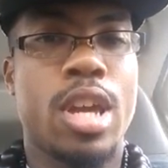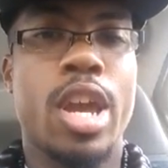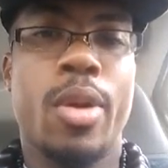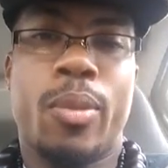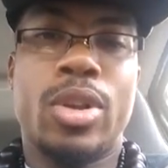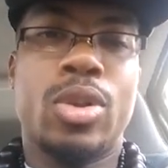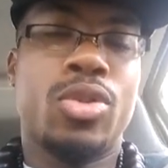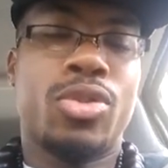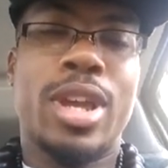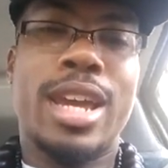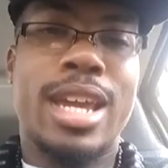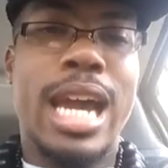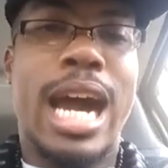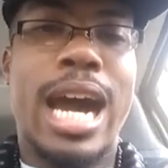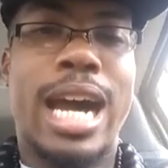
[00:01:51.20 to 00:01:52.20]
And when you
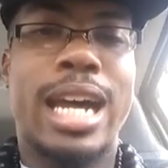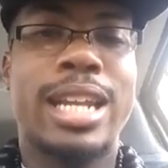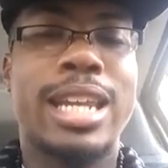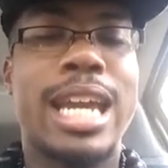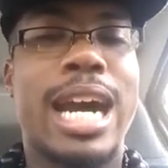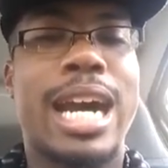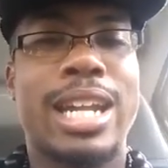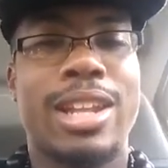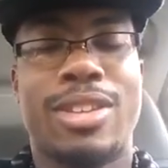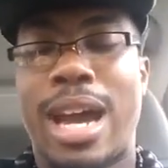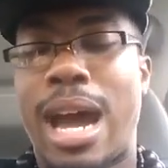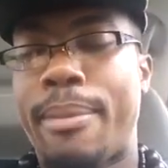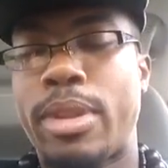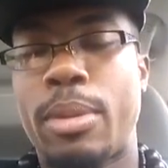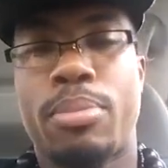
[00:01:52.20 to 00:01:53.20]
say God, God is
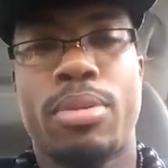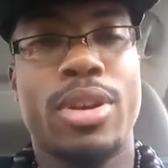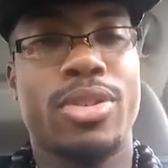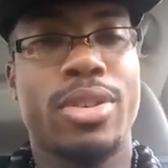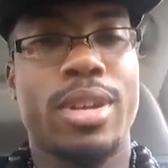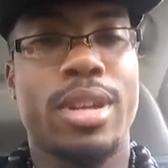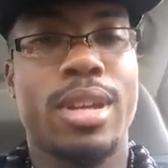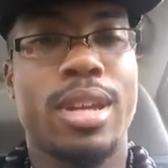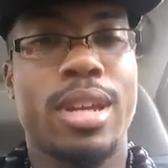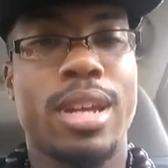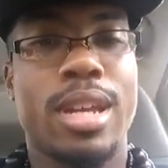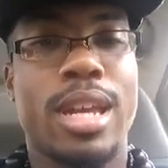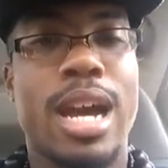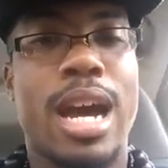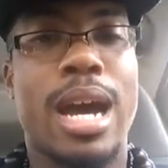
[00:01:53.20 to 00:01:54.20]

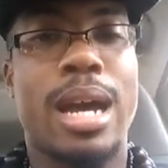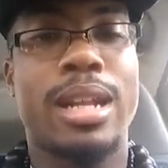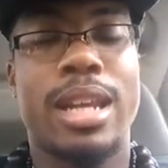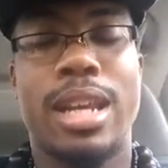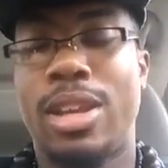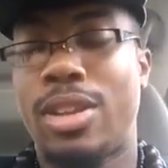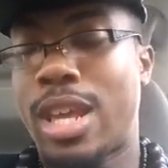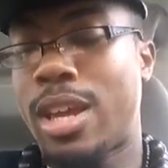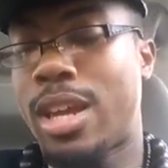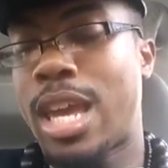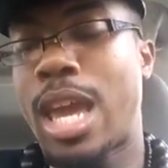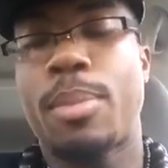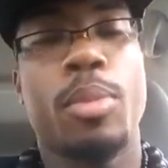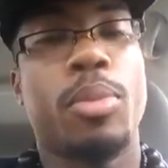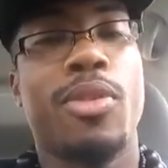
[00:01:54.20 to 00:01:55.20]
omnipresent. God is
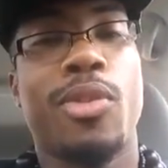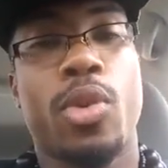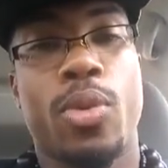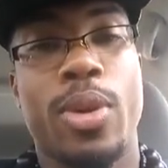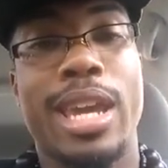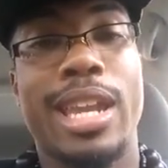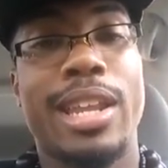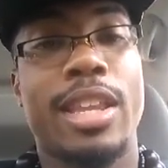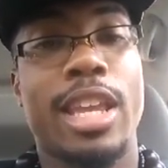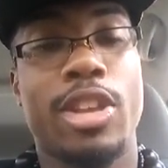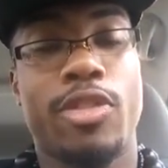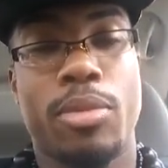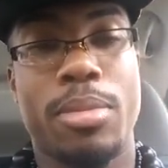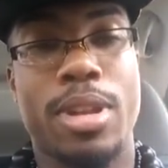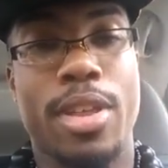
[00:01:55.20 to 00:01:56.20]
capable of creating
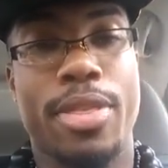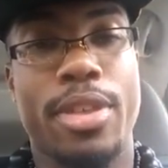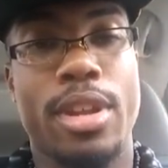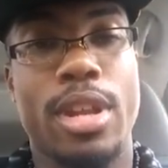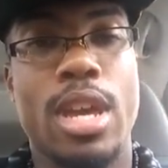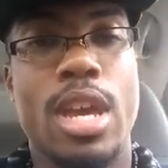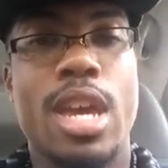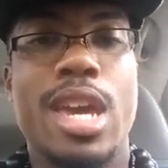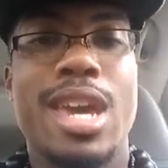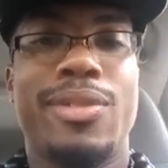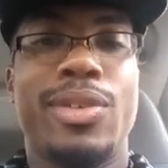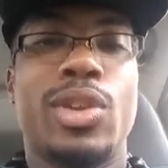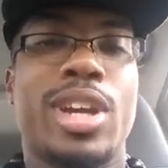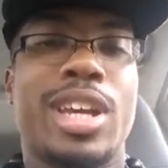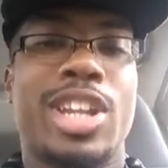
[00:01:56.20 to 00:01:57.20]
things from nothing.
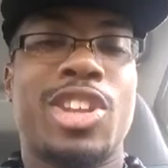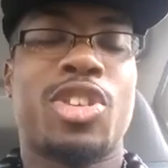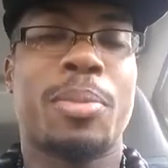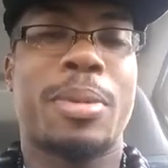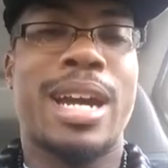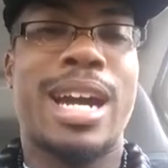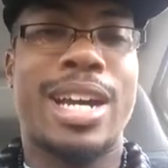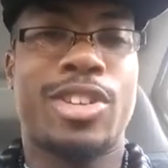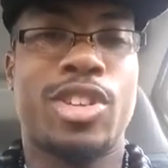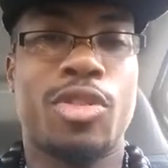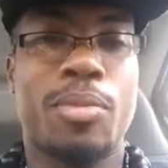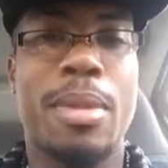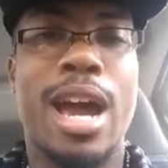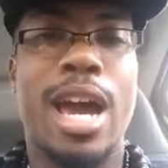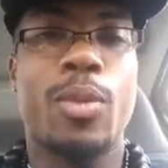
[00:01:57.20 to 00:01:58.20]
If you look at the
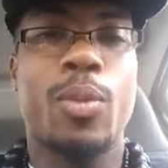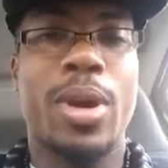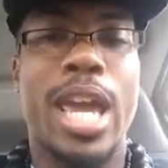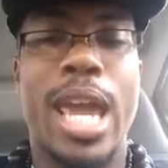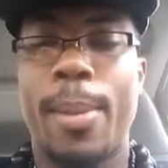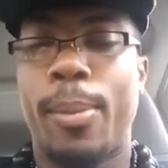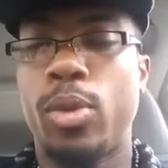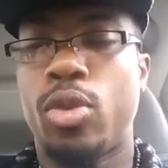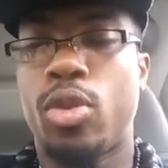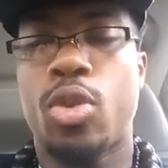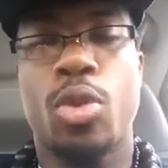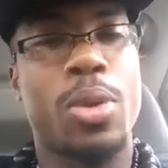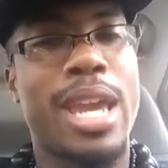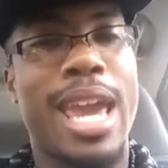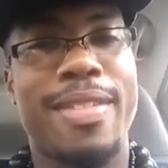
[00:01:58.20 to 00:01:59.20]
subconscious mind, we're able to
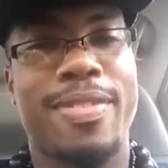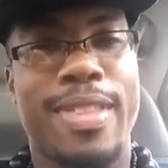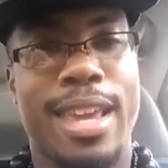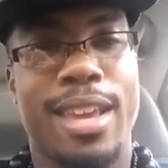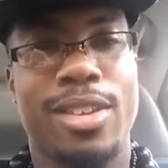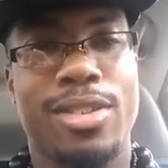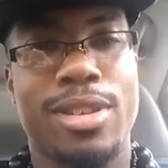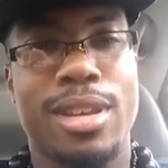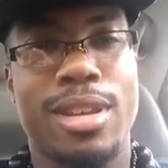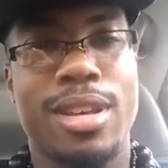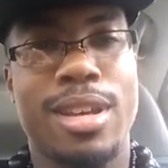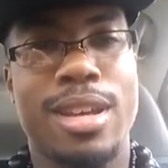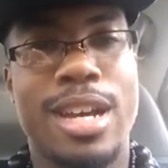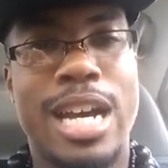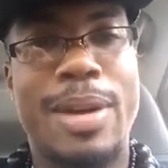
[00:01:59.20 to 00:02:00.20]
create things,
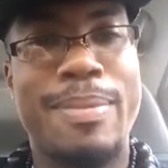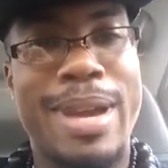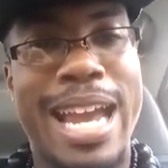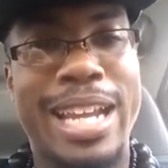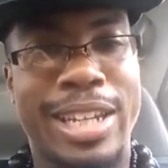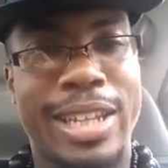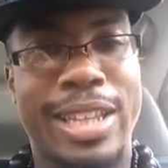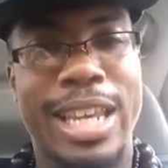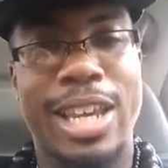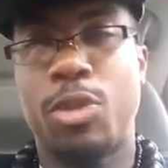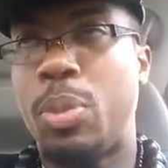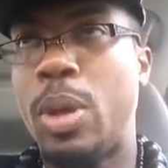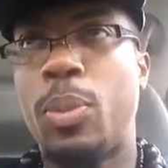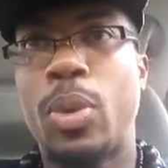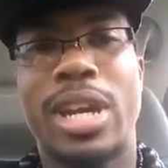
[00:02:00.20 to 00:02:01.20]
imagine
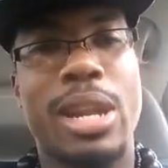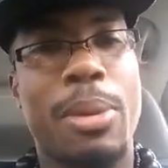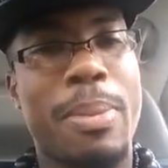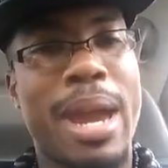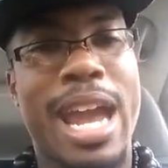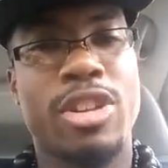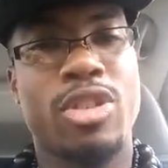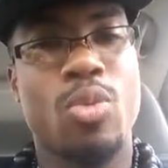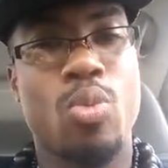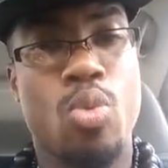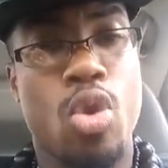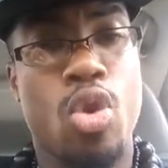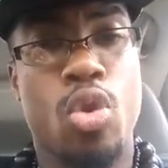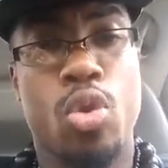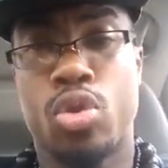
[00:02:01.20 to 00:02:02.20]
things. People can imagine
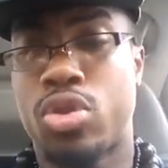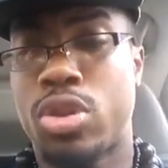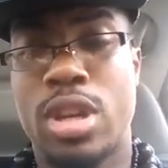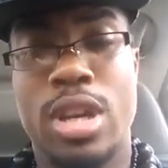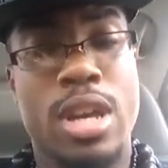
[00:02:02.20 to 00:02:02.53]
worlds,